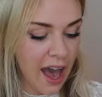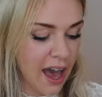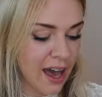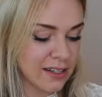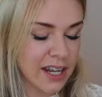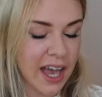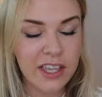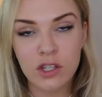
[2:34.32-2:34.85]

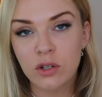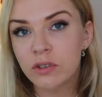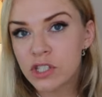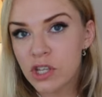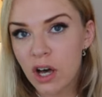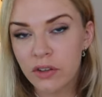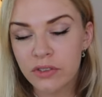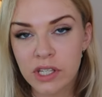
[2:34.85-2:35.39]
And as a
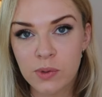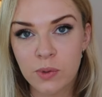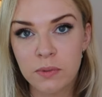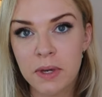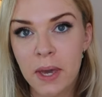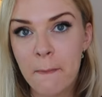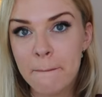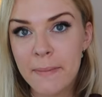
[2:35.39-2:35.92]
result, this would
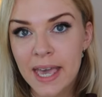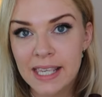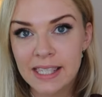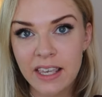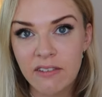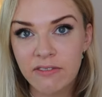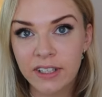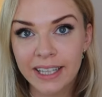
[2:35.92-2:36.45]
be
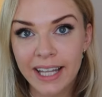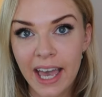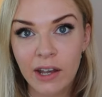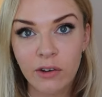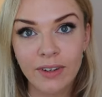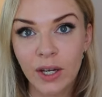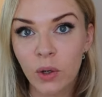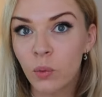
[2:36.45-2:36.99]
amazing for
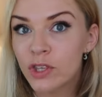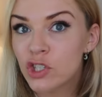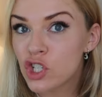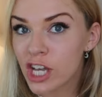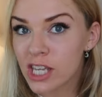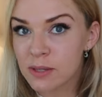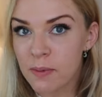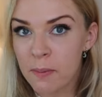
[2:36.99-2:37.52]
layering with
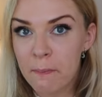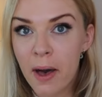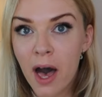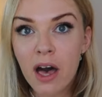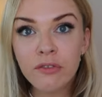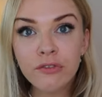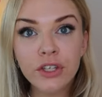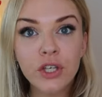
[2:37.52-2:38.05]
jasmine
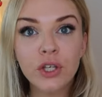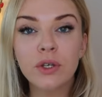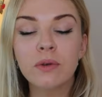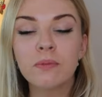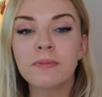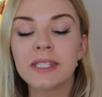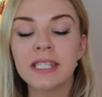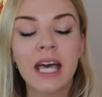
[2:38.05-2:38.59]

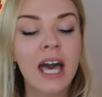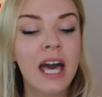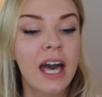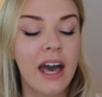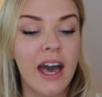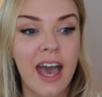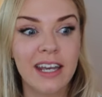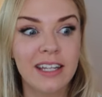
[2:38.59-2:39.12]
perfumes,
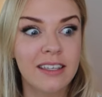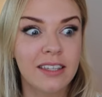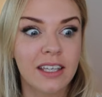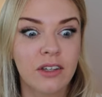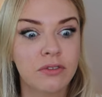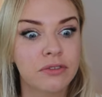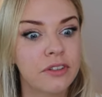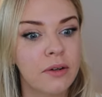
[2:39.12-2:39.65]

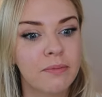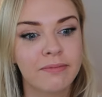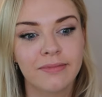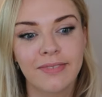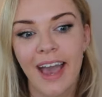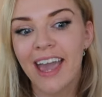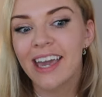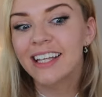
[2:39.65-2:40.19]
anything
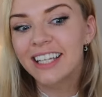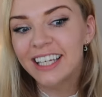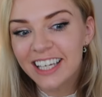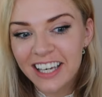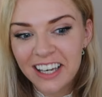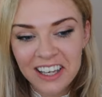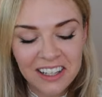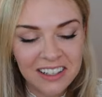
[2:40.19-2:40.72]
from
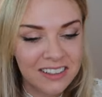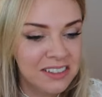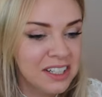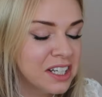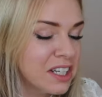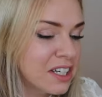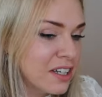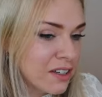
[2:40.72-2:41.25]
Alien,
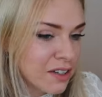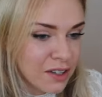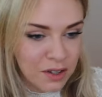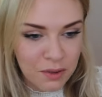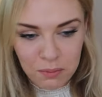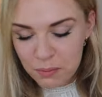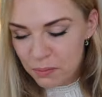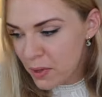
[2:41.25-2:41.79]

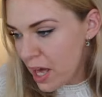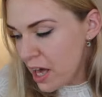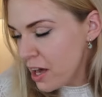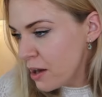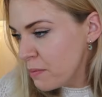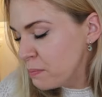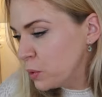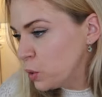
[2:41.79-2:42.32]

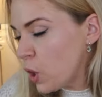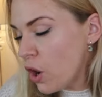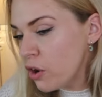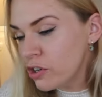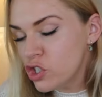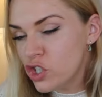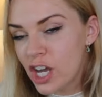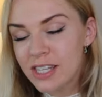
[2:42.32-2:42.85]

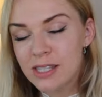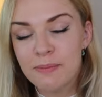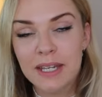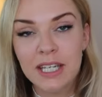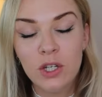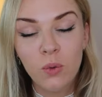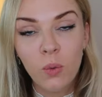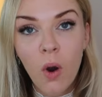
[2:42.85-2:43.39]
Bulgari
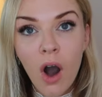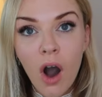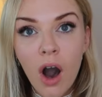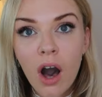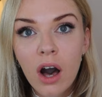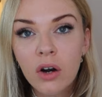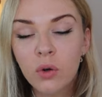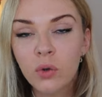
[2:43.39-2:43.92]
Jasmine
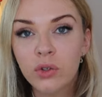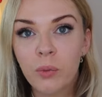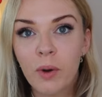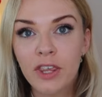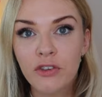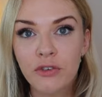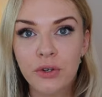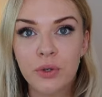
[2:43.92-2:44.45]
Noir, all the
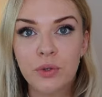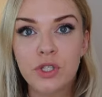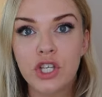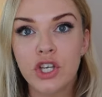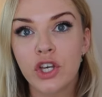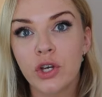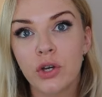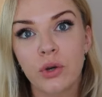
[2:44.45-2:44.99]
way through
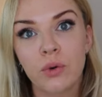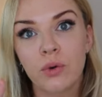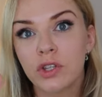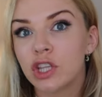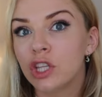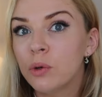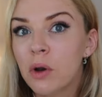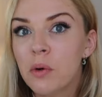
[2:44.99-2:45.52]
to
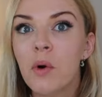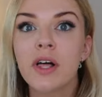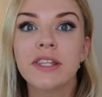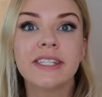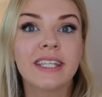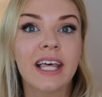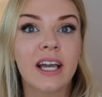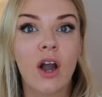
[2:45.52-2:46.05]
newer
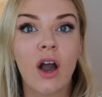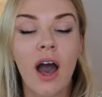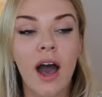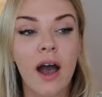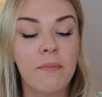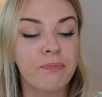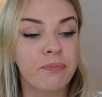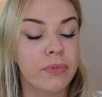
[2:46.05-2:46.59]
ones like
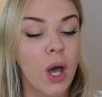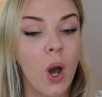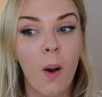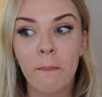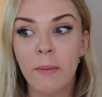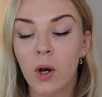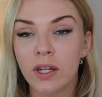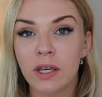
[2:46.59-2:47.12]

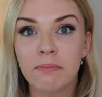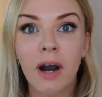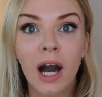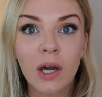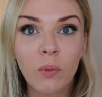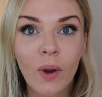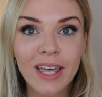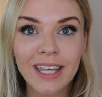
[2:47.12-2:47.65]
Armani
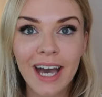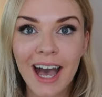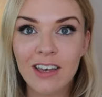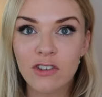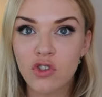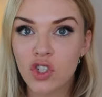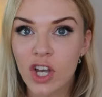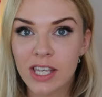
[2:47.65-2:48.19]
My Way that
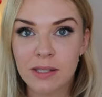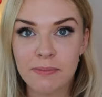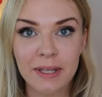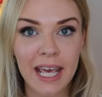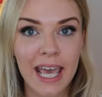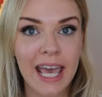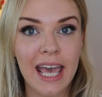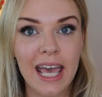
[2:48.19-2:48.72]
has jasmine
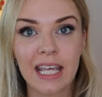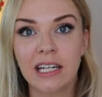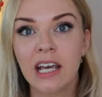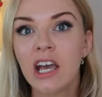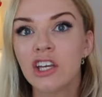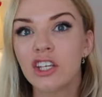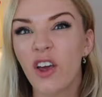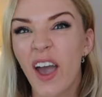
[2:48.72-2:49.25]
in.
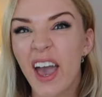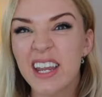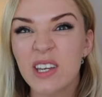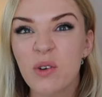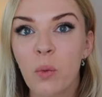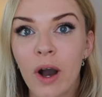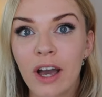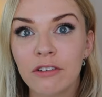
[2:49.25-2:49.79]
You know,
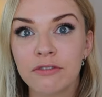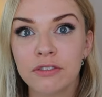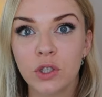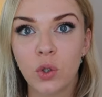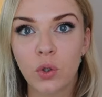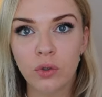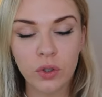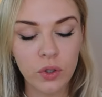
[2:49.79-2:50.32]
any white
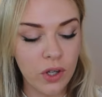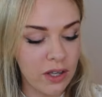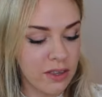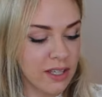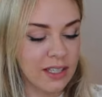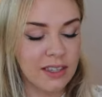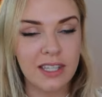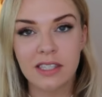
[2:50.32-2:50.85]
floral, I
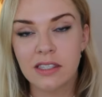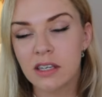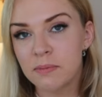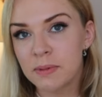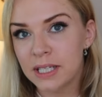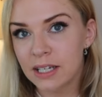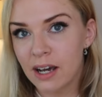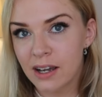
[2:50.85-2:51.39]
think this could
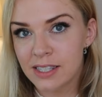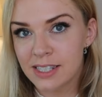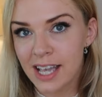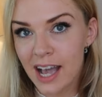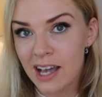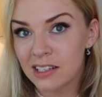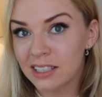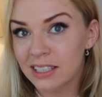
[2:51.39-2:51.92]
be nice
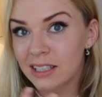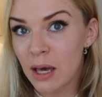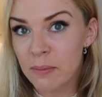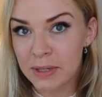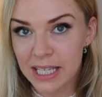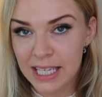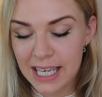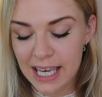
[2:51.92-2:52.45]
to add a
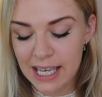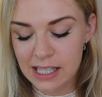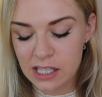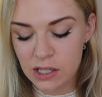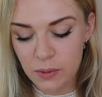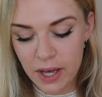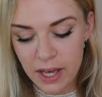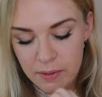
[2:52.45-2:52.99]
lemony kick
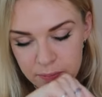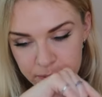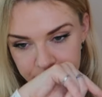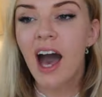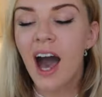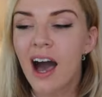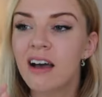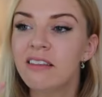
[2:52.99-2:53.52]
to it.
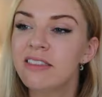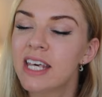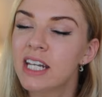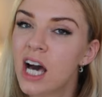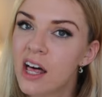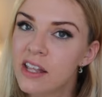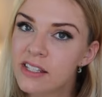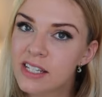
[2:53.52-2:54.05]
And then
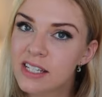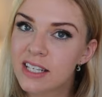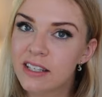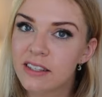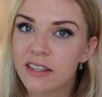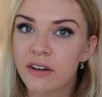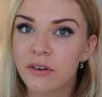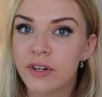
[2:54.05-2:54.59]

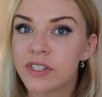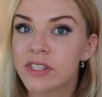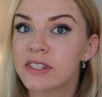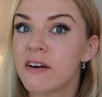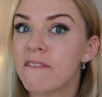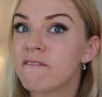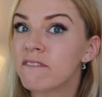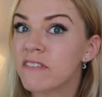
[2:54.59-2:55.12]
underneath there is
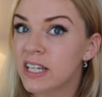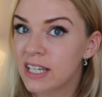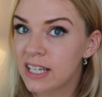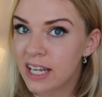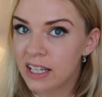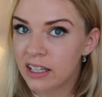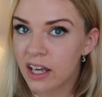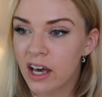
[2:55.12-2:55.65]
some
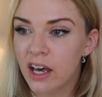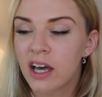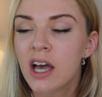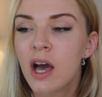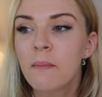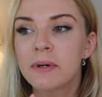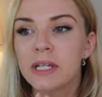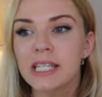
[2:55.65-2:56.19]
vanilla,
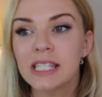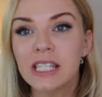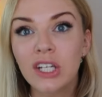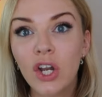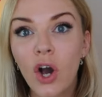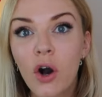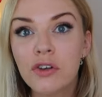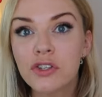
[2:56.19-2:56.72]
but it's
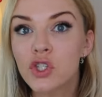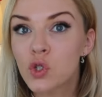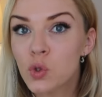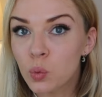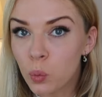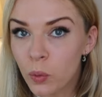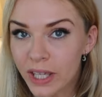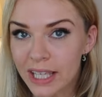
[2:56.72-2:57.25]
not
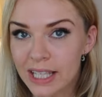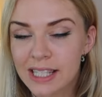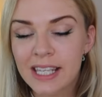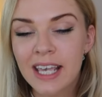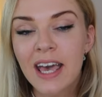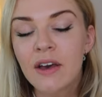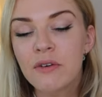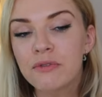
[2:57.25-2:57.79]
sweet.
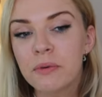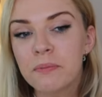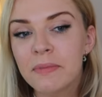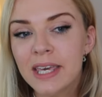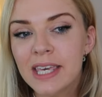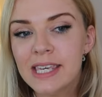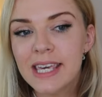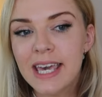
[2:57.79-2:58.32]
For
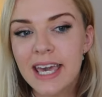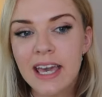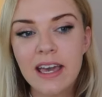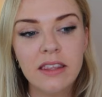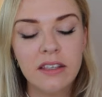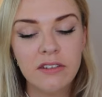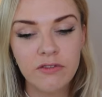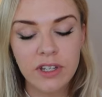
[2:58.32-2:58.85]
me
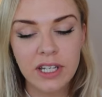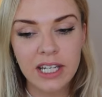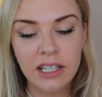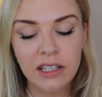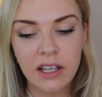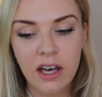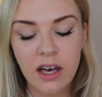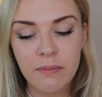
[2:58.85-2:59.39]
here, the
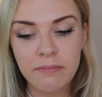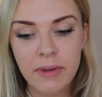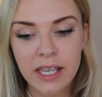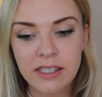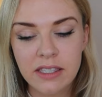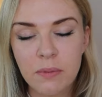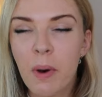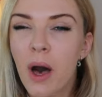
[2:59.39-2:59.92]
vanilla
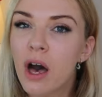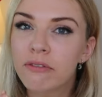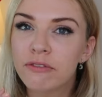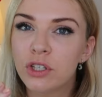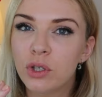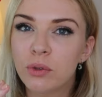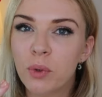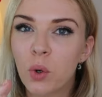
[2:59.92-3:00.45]
makes the
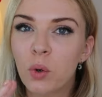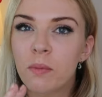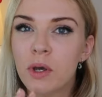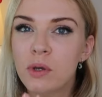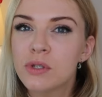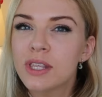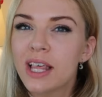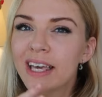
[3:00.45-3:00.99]
perfume
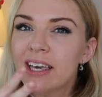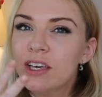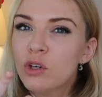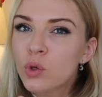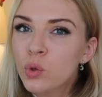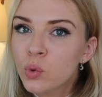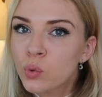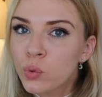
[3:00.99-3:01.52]
almost like
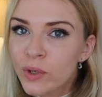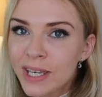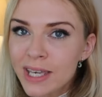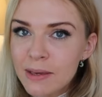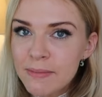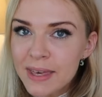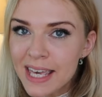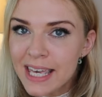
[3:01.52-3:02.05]

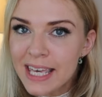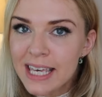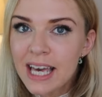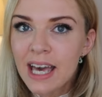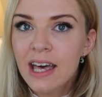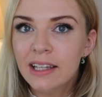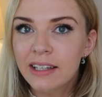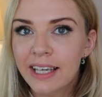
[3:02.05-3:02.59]
creamy,
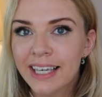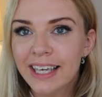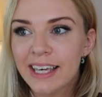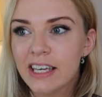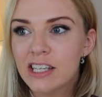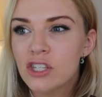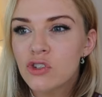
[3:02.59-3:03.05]
like a